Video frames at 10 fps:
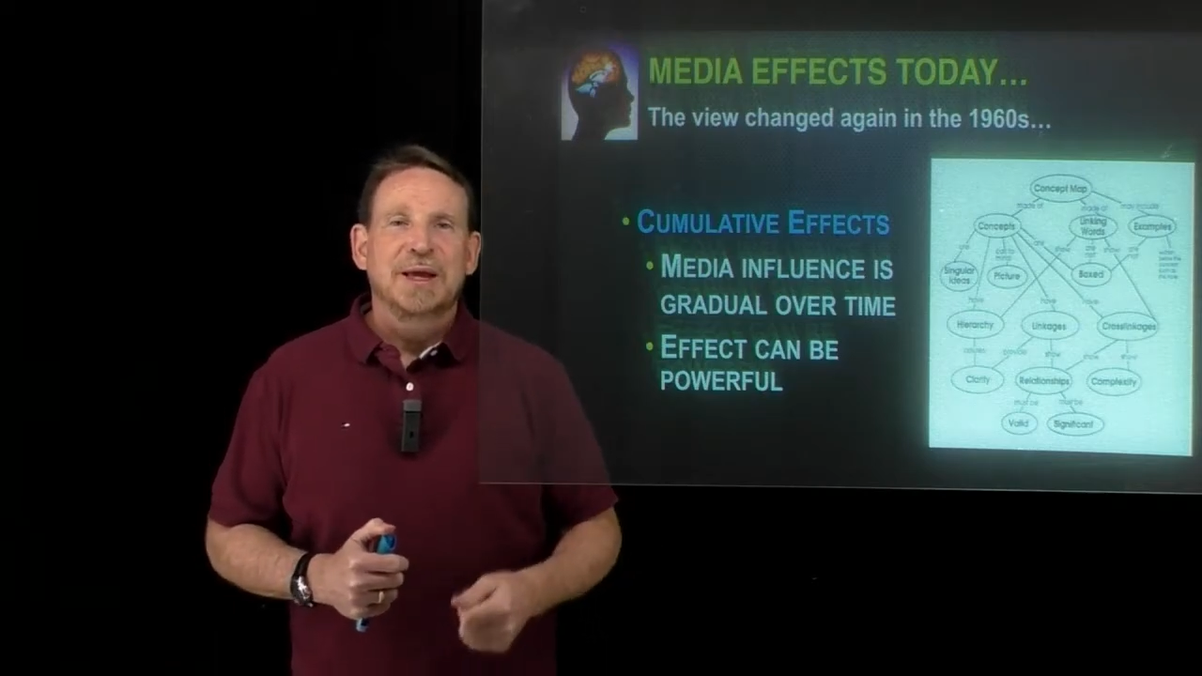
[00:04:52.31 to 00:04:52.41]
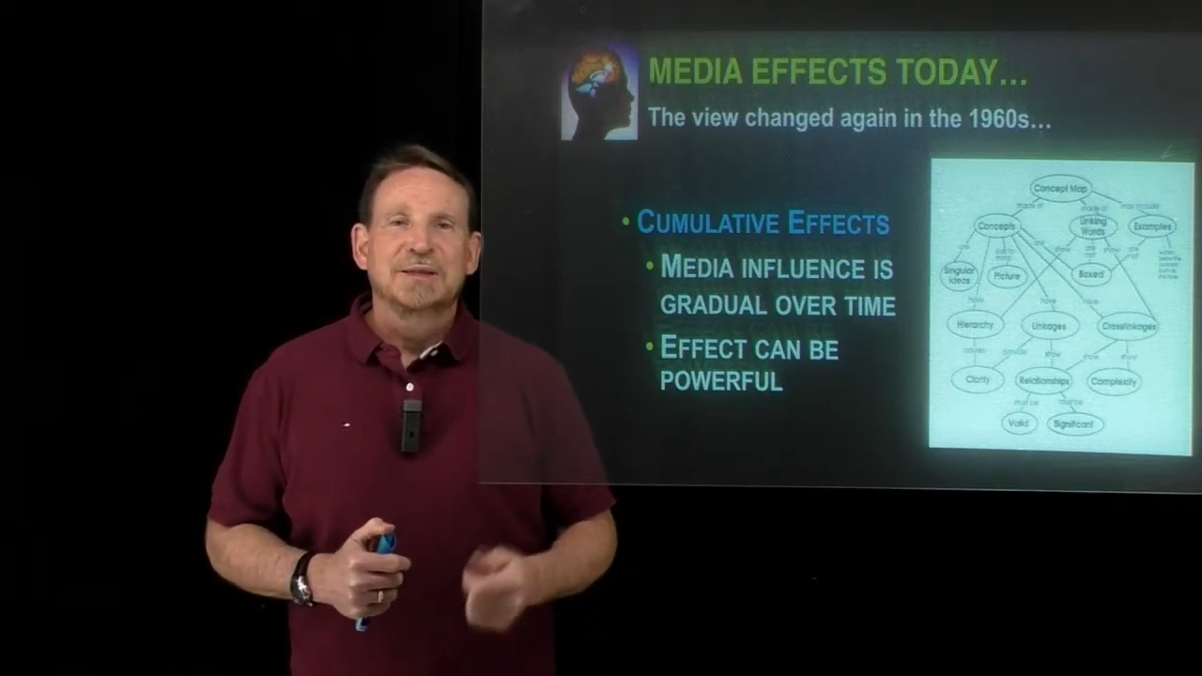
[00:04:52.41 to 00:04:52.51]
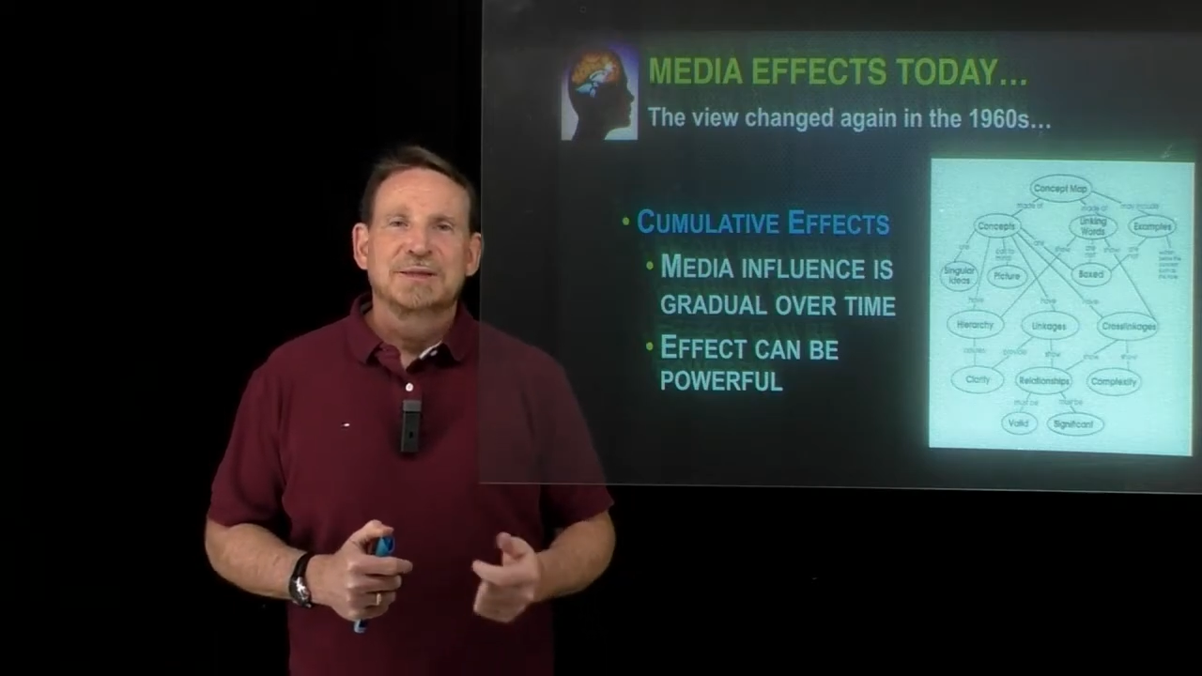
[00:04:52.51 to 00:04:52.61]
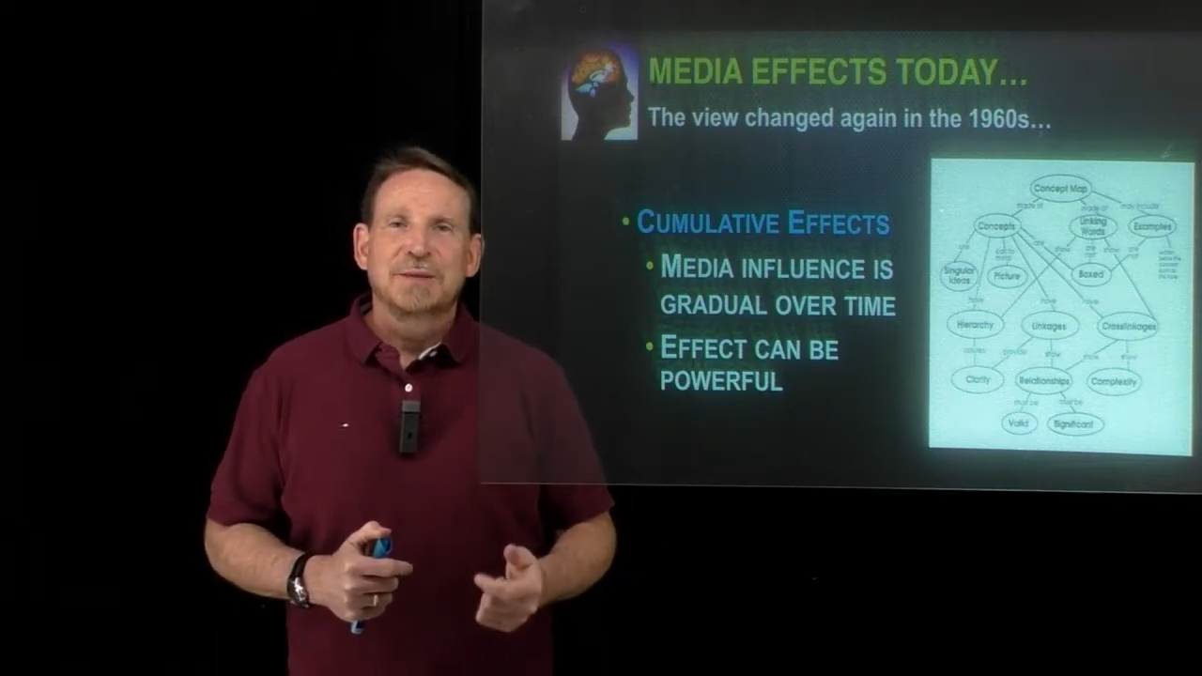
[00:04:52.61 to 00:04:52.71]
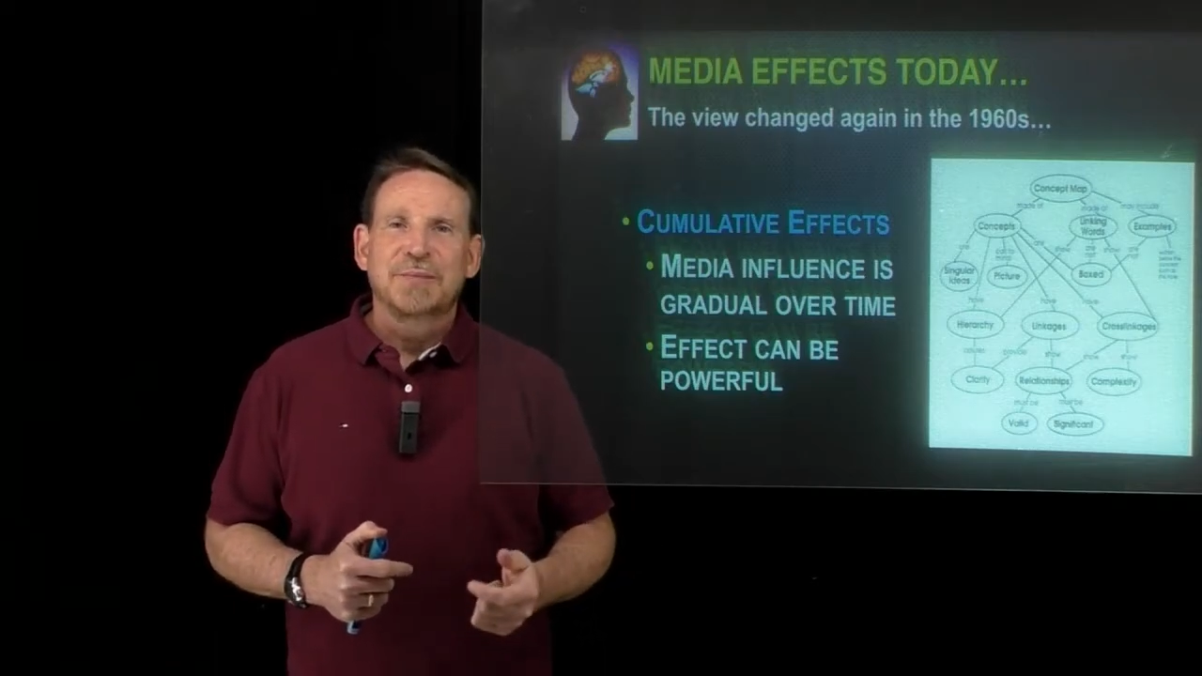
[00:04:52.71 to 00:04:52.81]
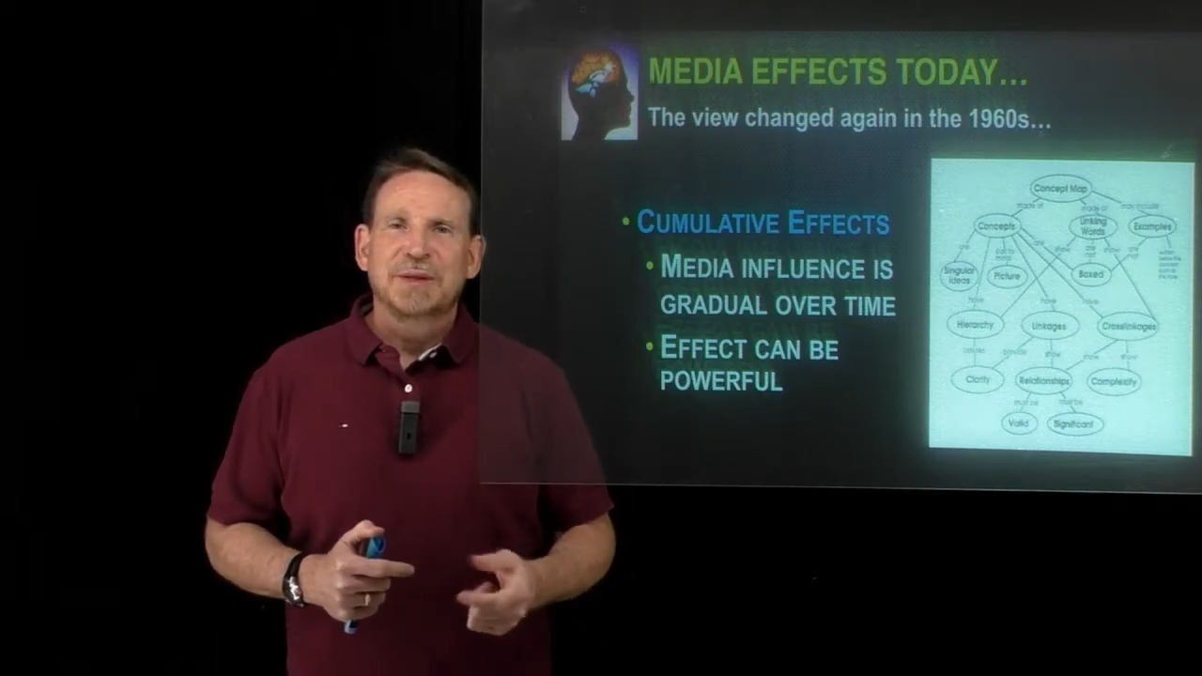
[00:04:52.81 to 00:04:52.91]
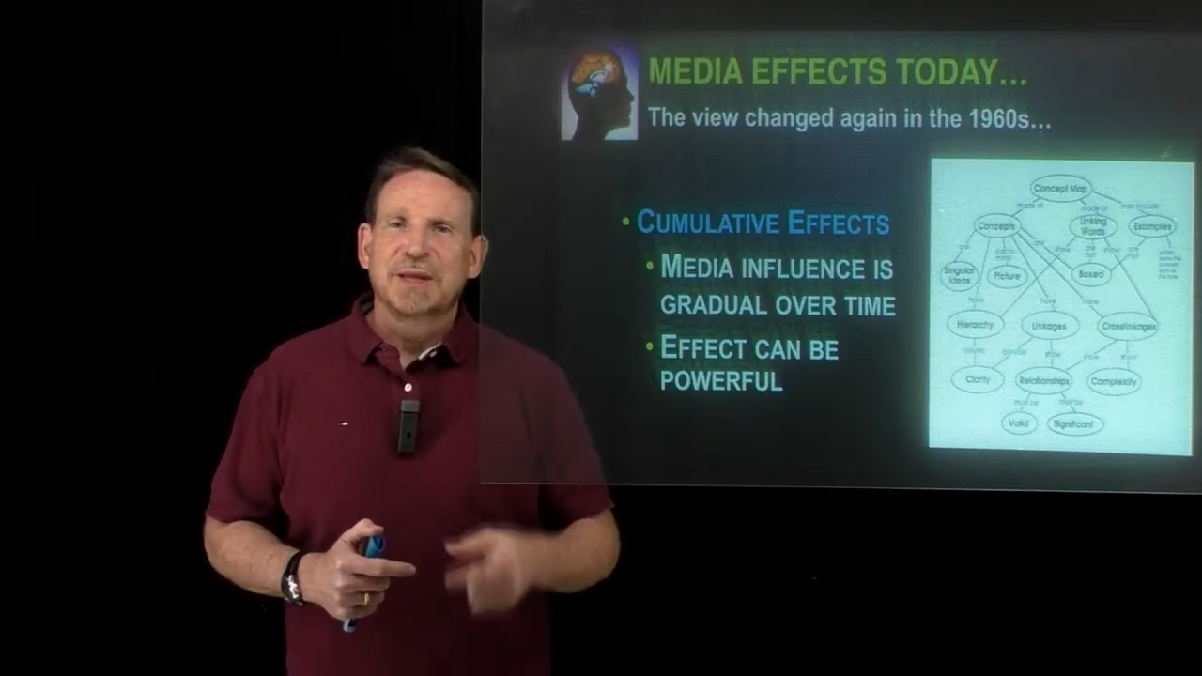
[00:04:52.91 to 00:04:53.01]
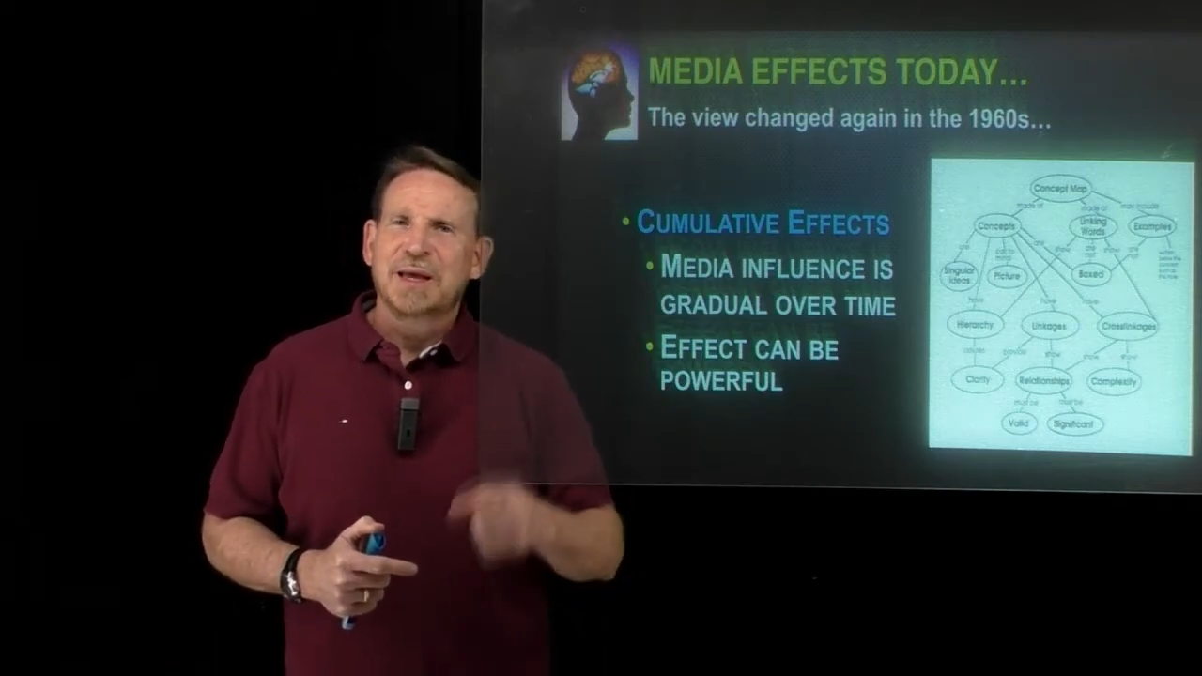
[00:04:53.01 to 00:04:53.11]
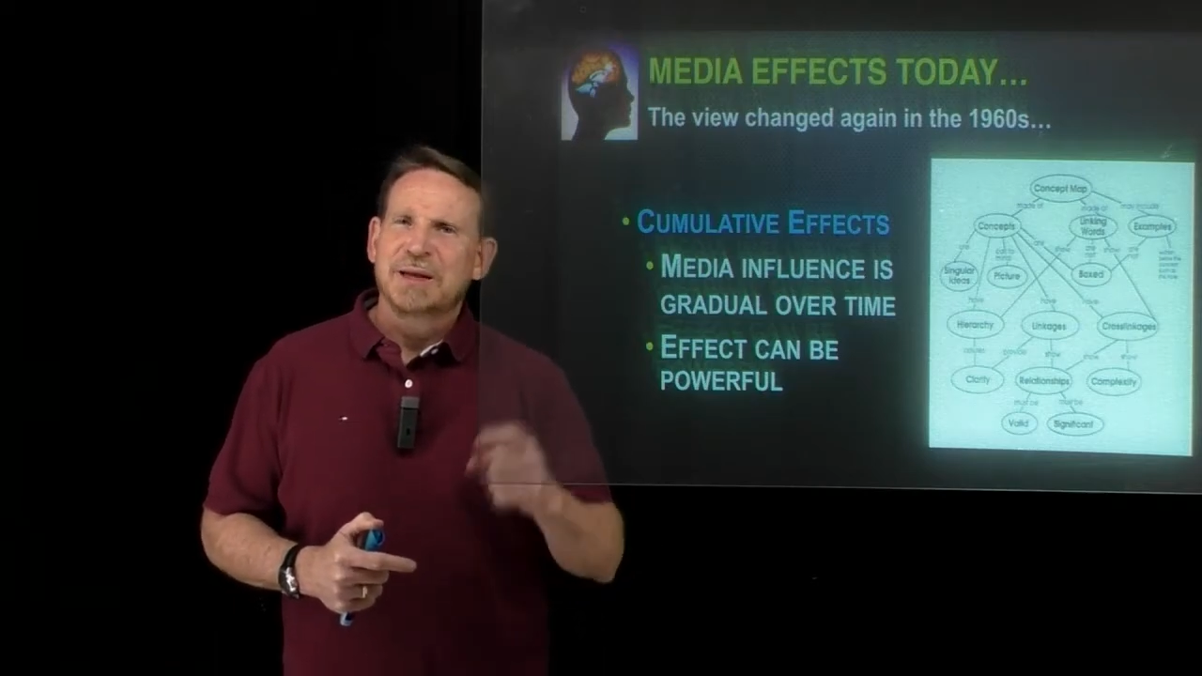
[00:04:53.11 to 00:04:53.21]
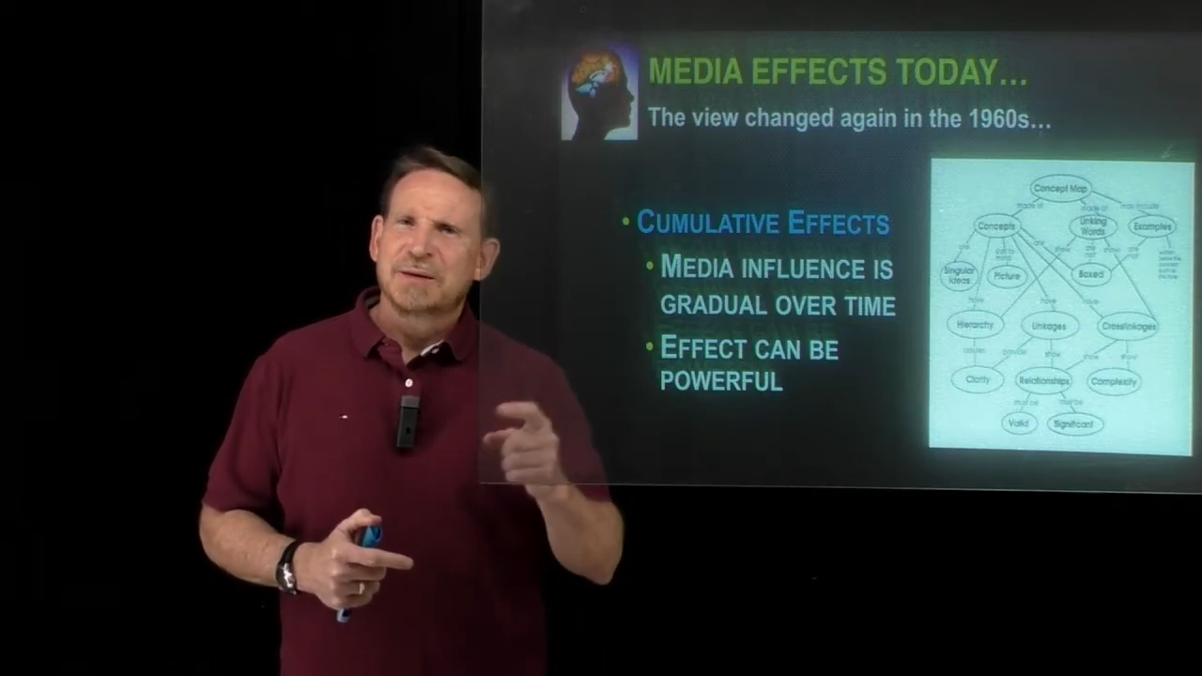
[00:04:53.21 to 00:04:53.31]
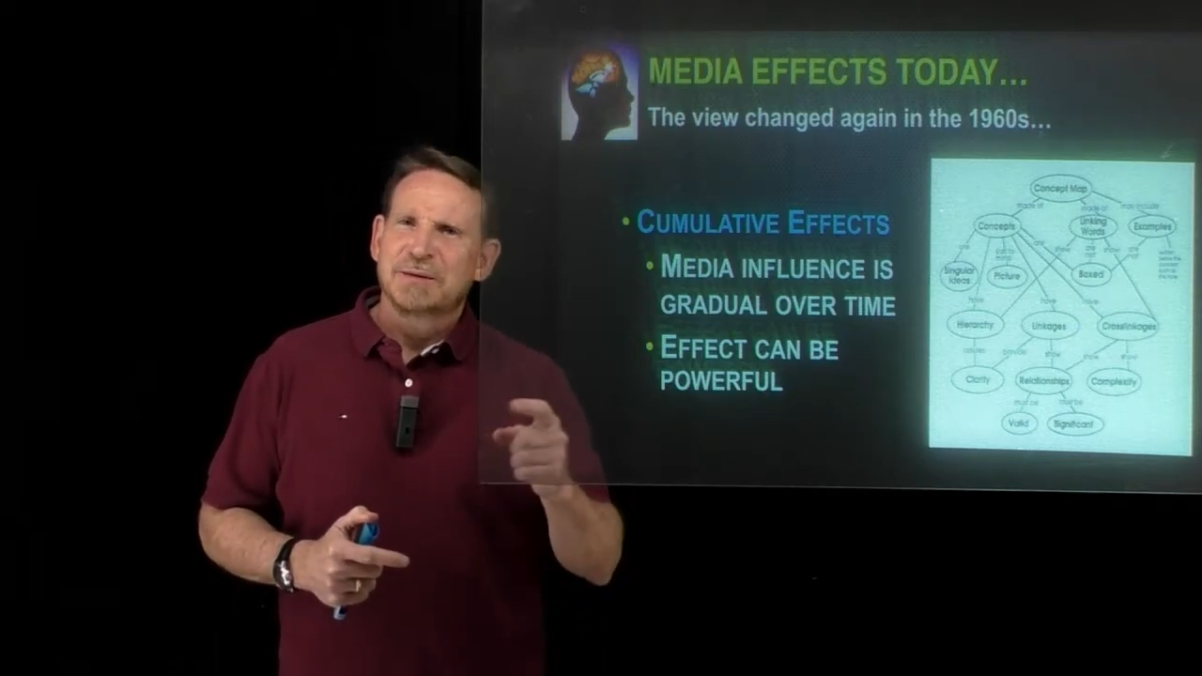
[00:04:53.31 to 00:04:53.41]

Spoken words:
It's something that